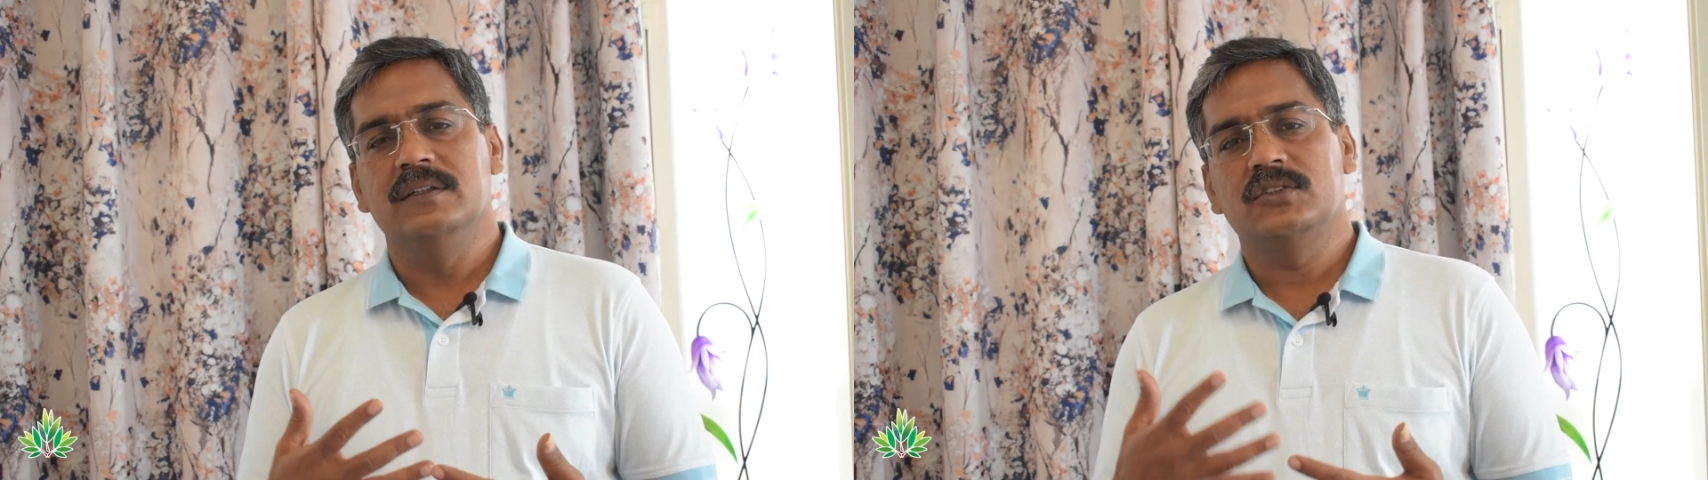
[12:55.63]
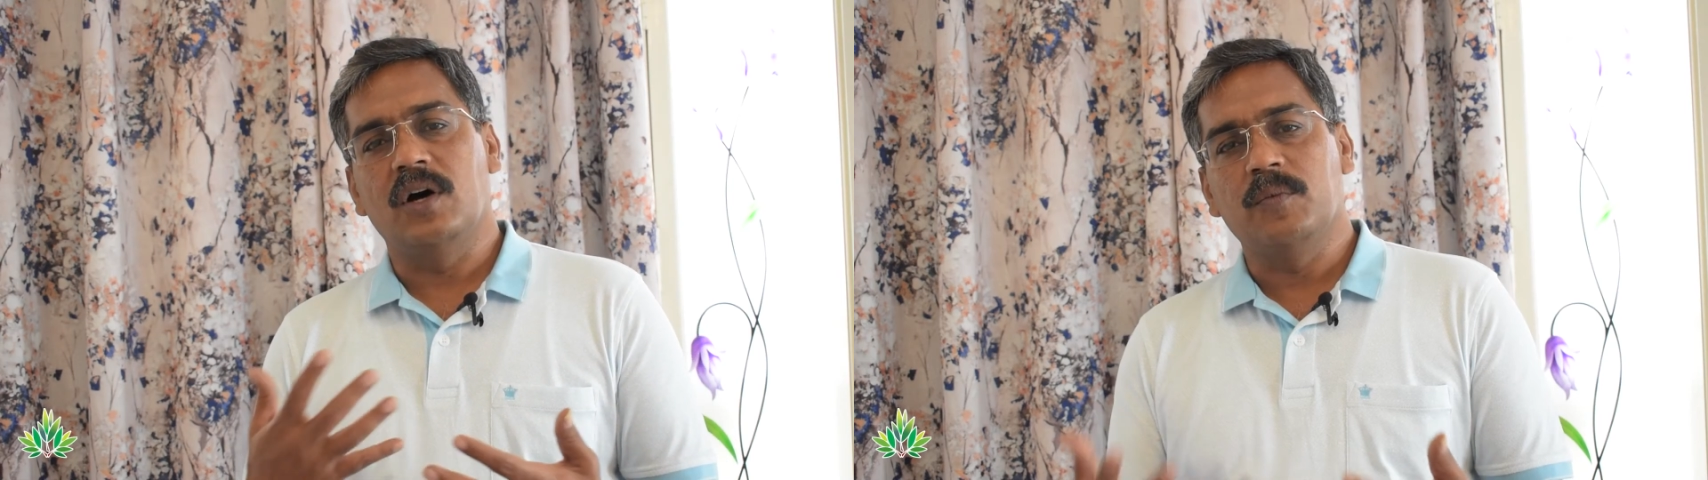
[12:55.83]

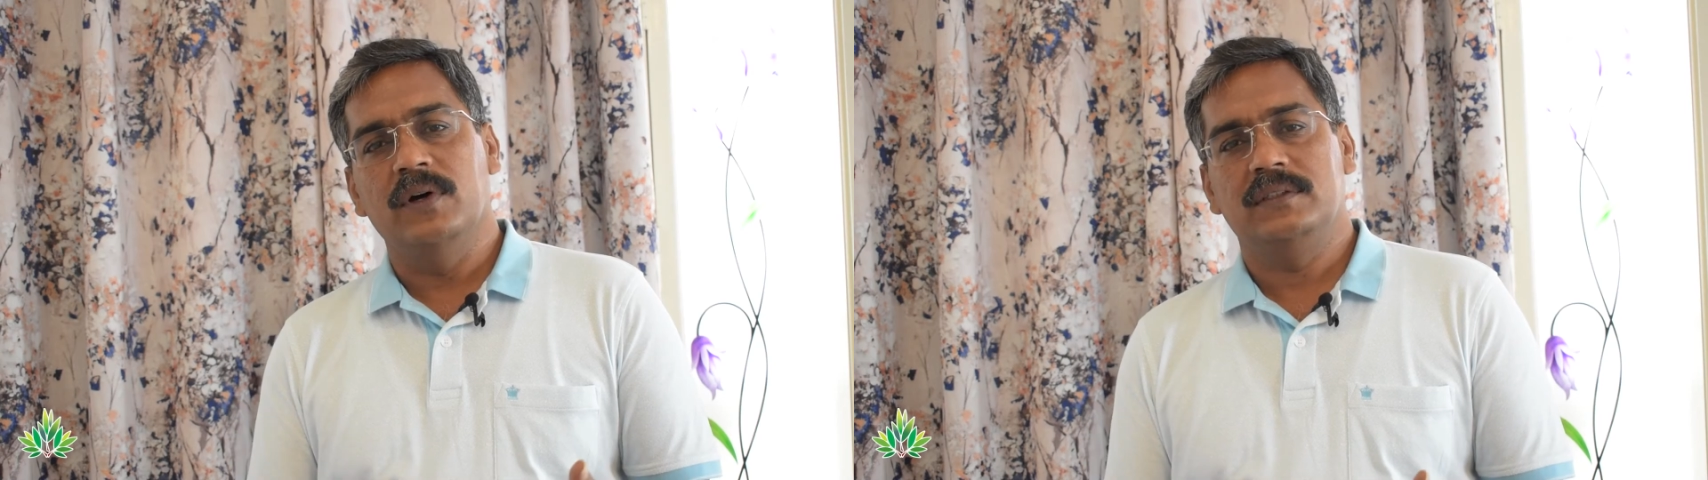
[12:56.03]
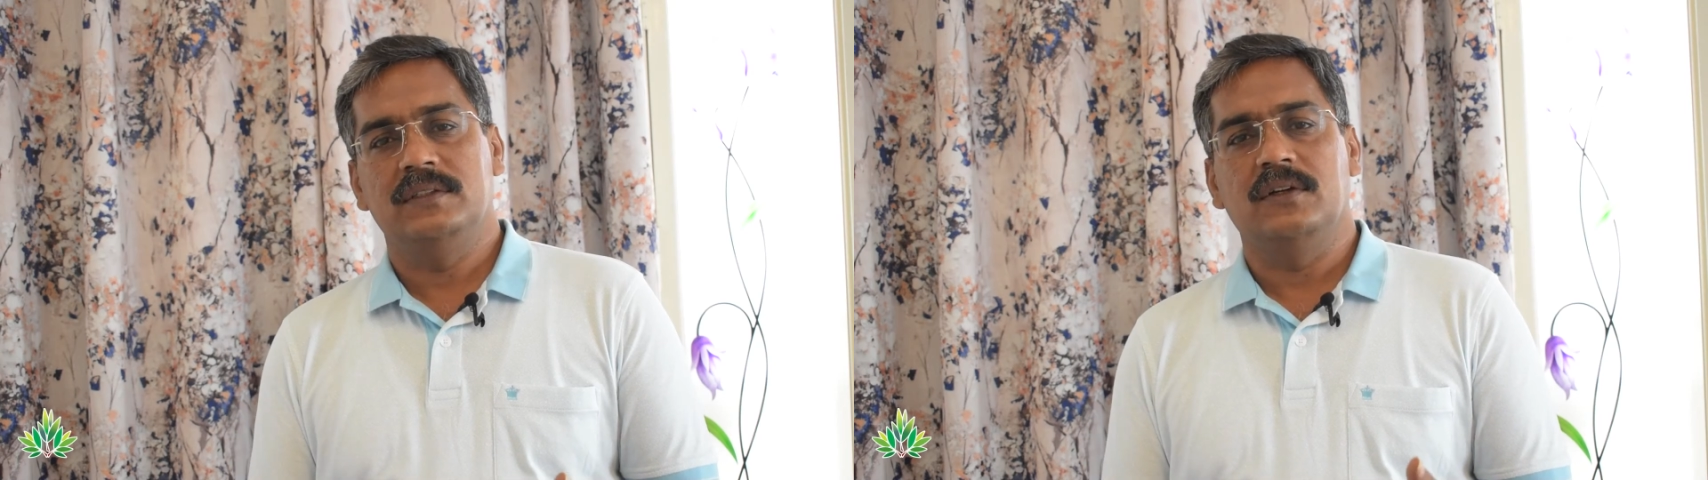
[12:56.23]
stop
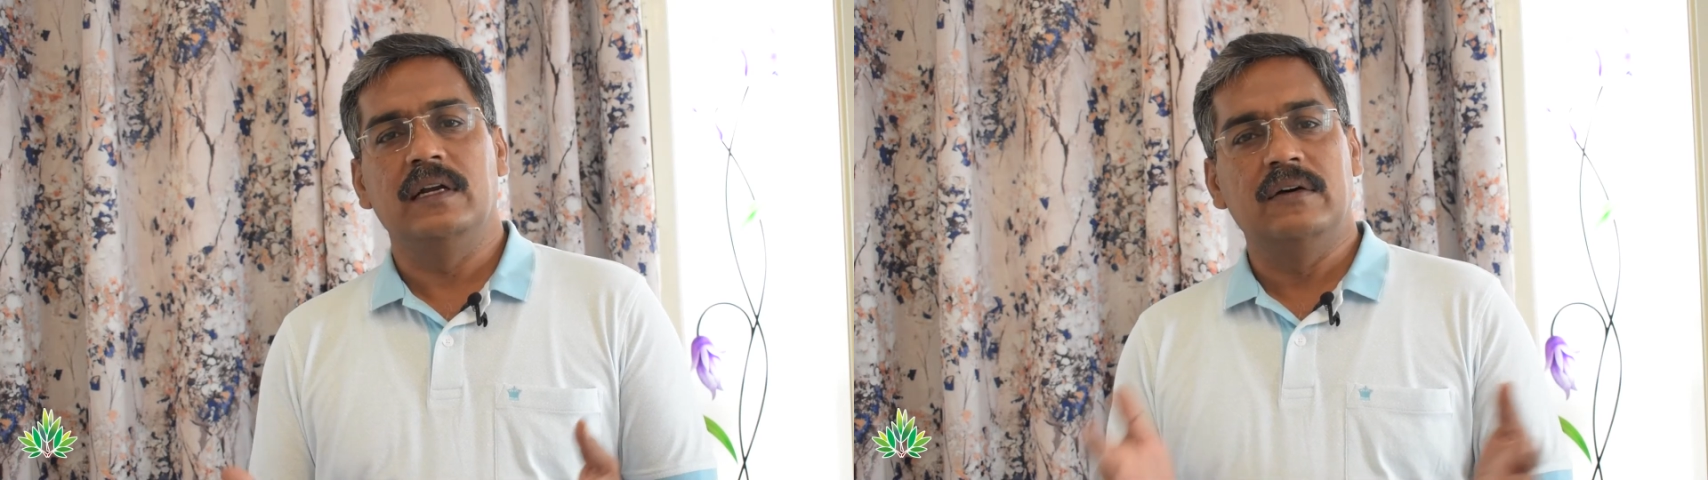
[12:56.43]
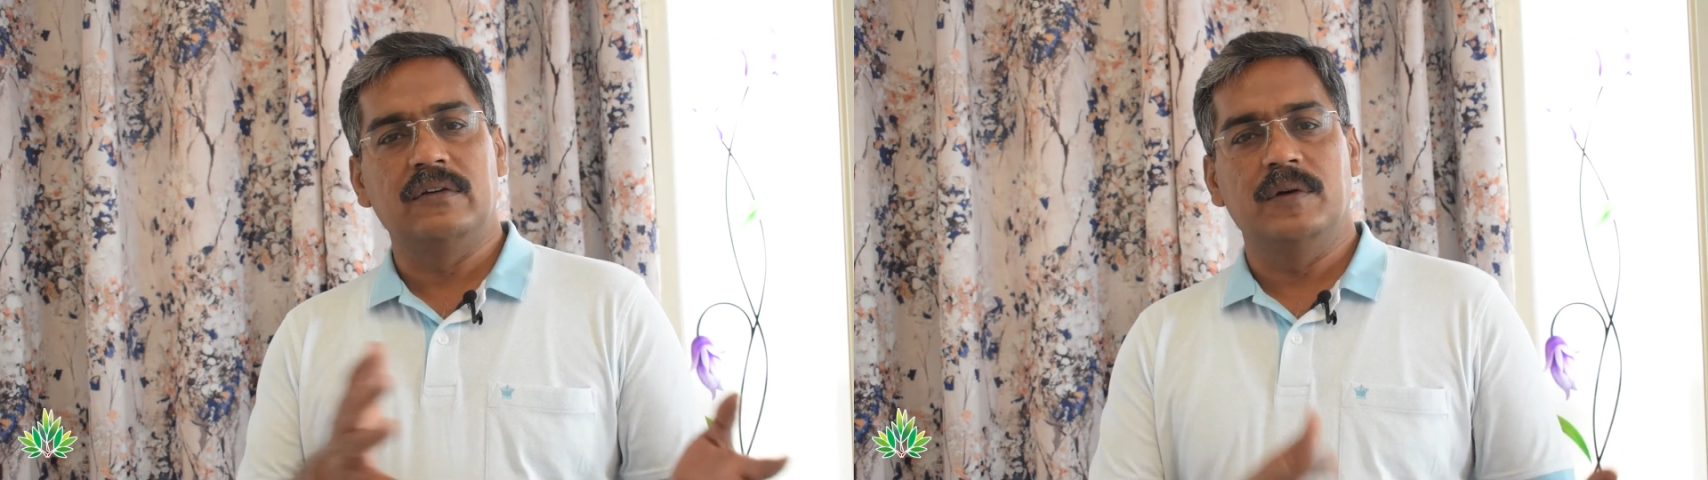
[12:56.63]
losses
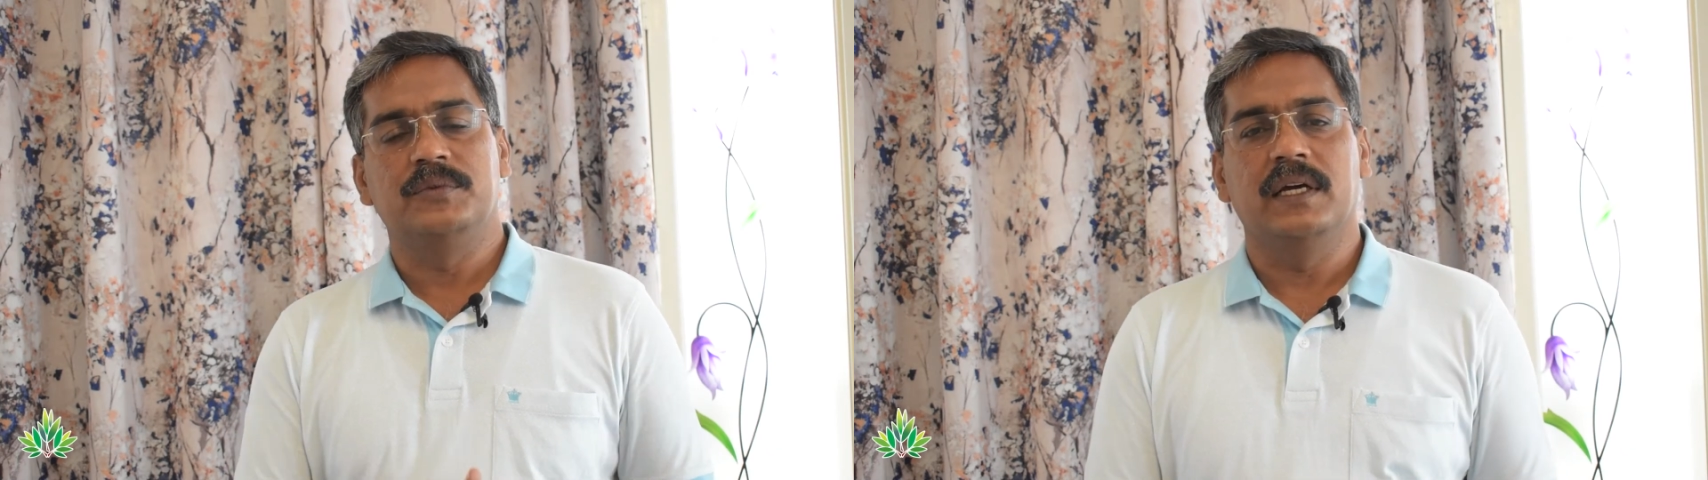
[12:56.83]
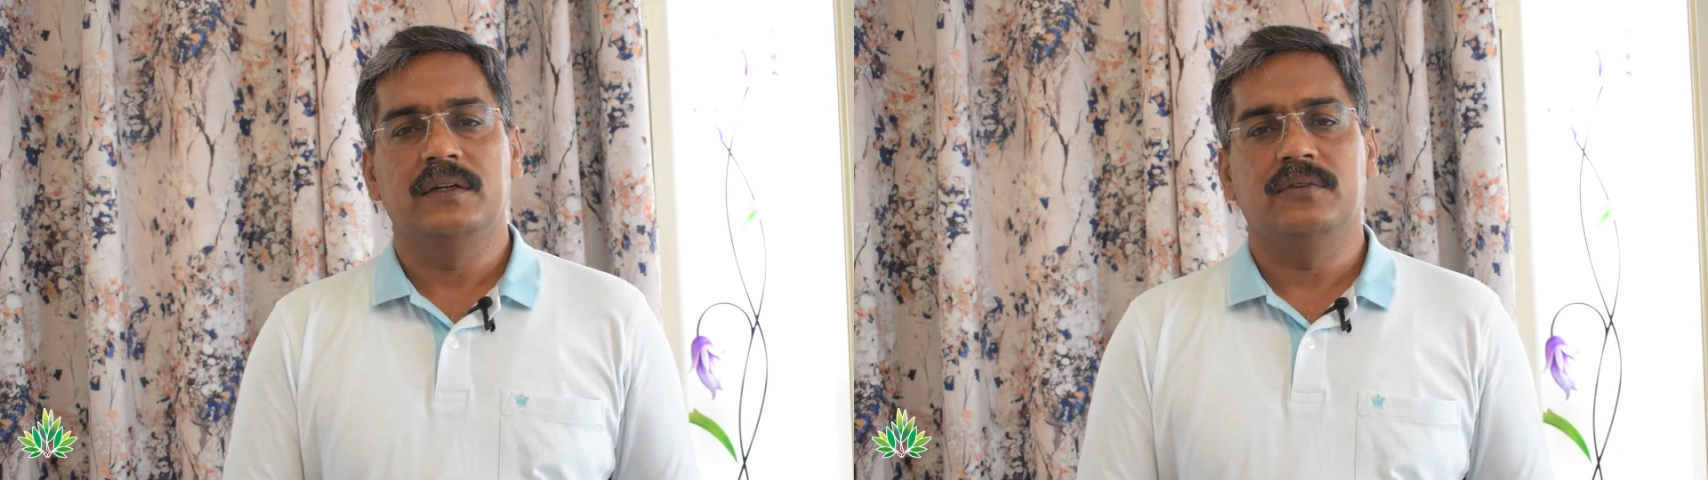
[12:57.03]
on our
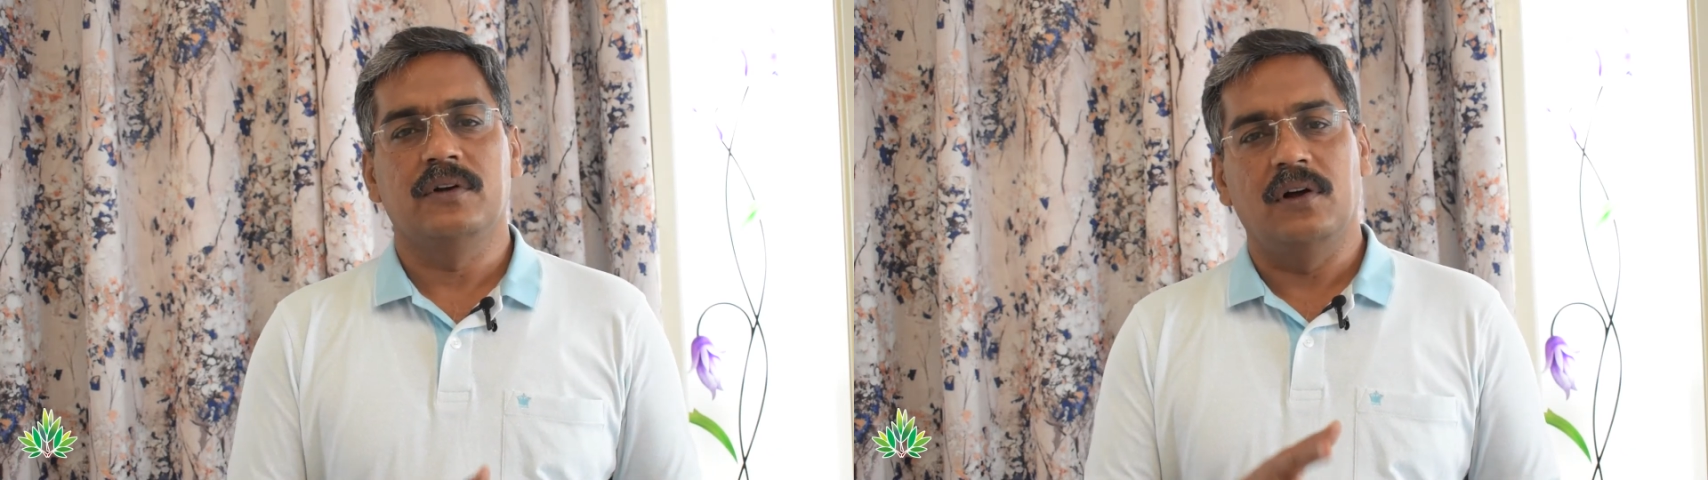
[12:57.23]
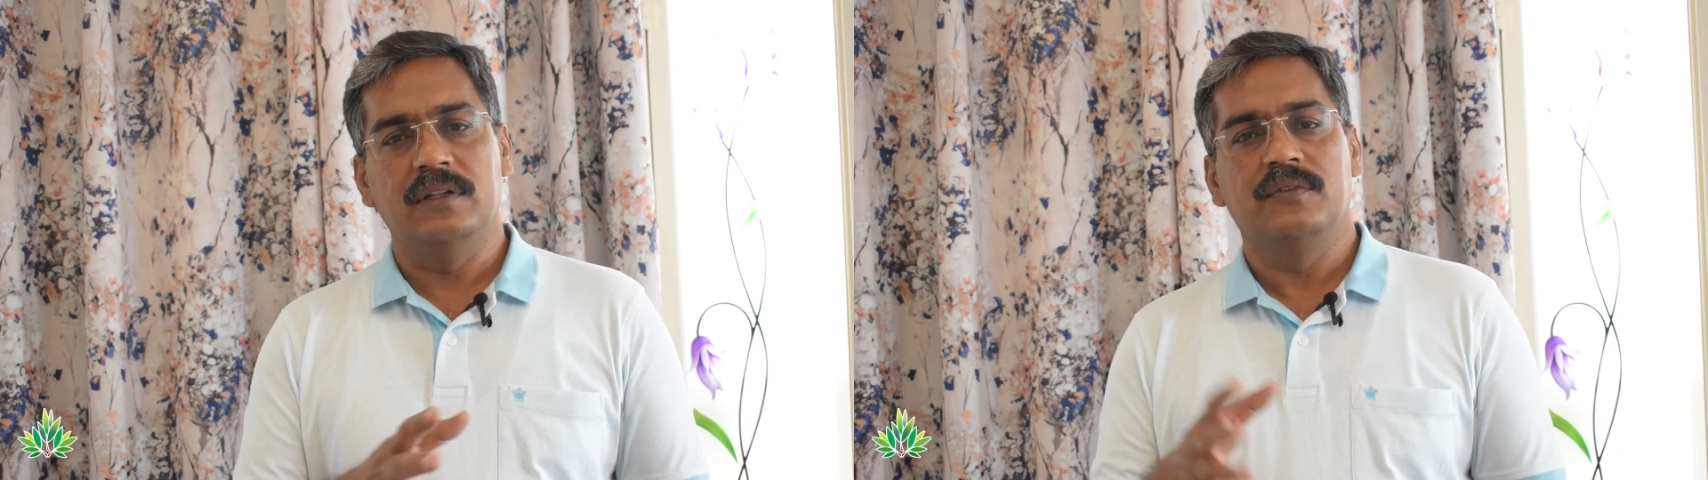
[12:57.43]
website
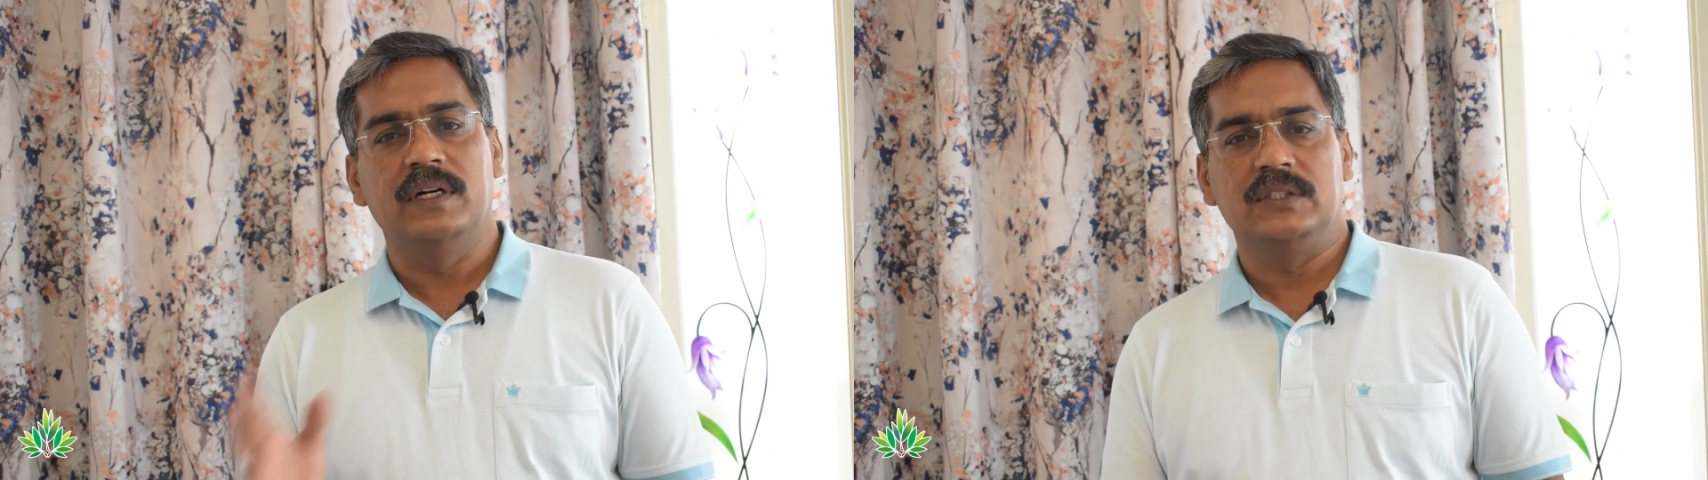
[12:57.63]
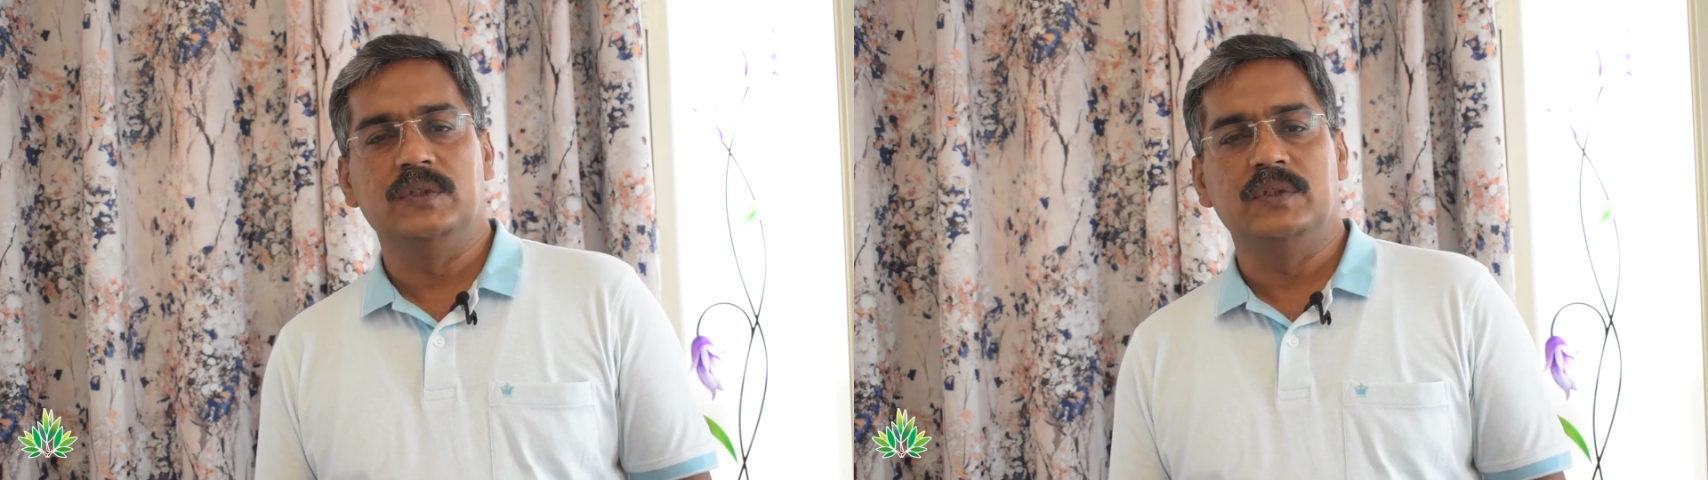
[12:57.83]
for all the funds